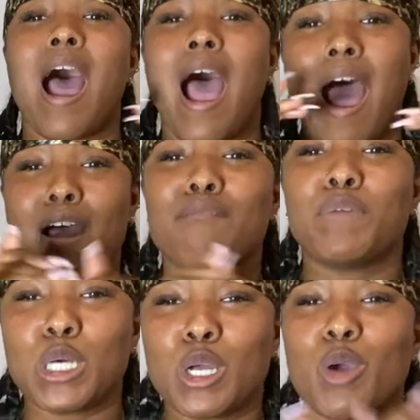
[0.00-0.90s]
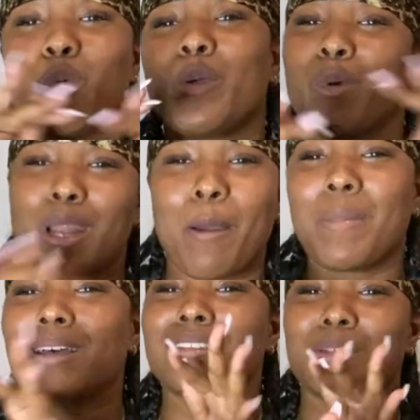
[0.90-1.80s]
I fuck with what I'm
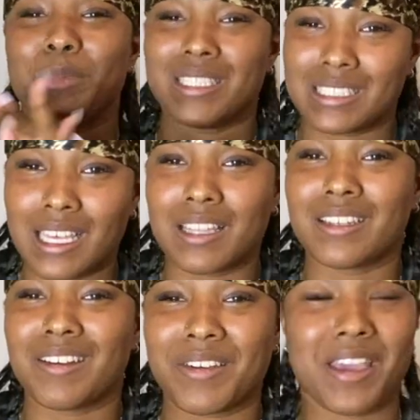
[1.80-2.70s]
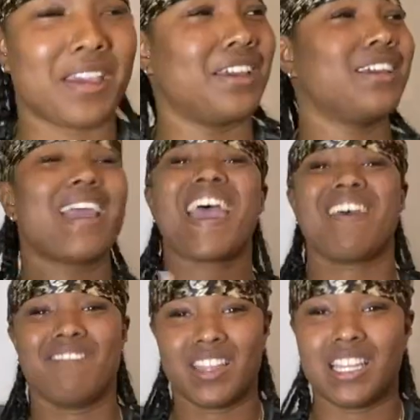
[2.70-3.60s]
about to be selling,
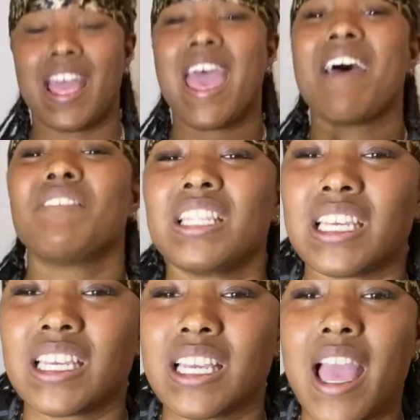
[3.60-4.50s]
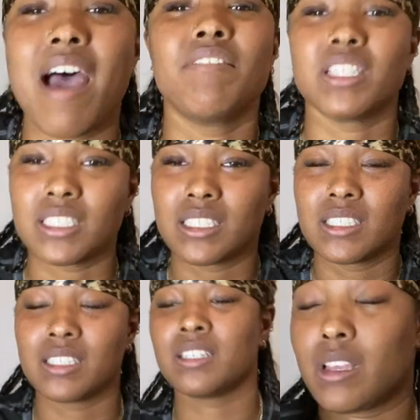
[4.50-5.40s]
okay? Heavily.
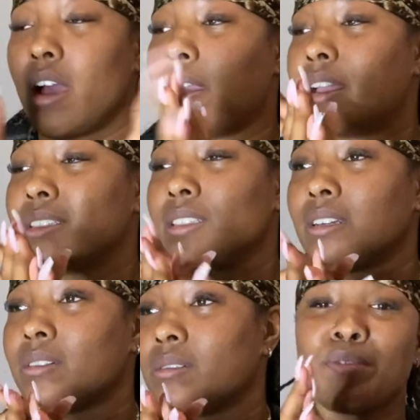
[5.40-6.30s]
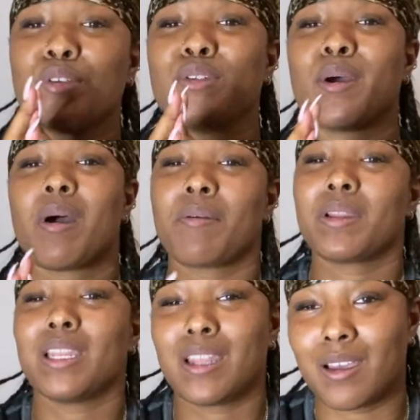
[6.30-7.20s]
Okay, so if you don't
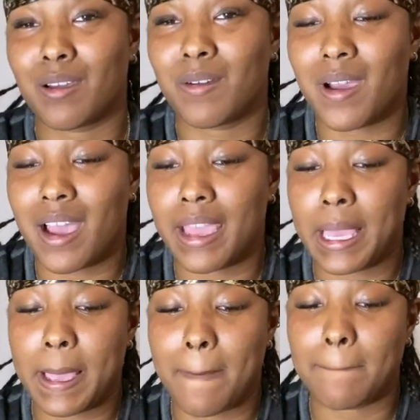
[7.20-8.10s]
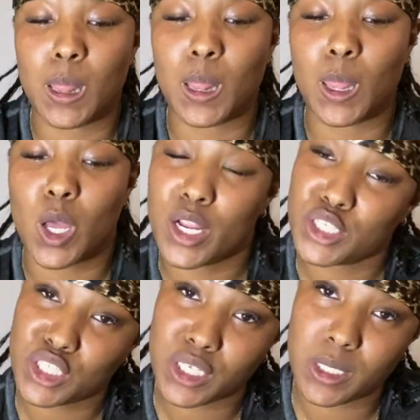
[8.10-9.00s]
already know, I am
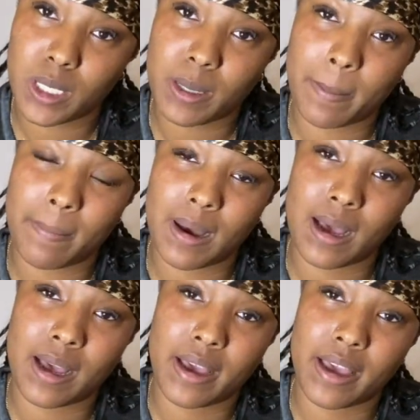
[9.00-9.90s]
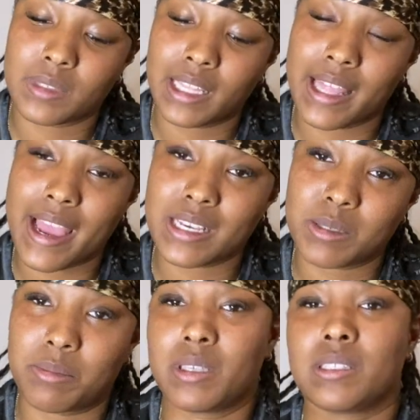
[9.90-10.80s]
launching my lash
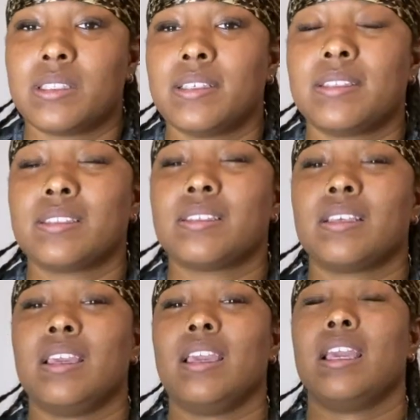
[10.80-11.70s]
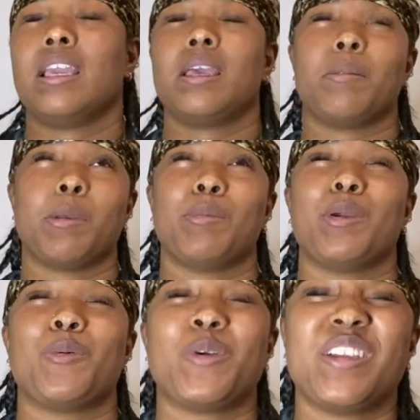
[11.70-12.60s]
business in maybe
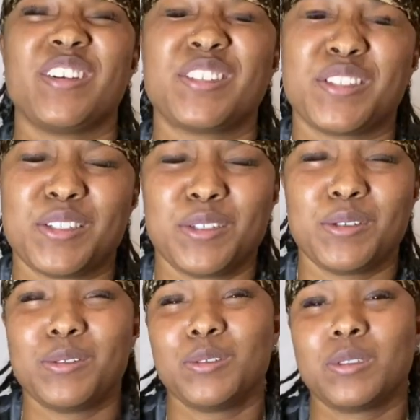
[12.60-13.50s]
a week or two.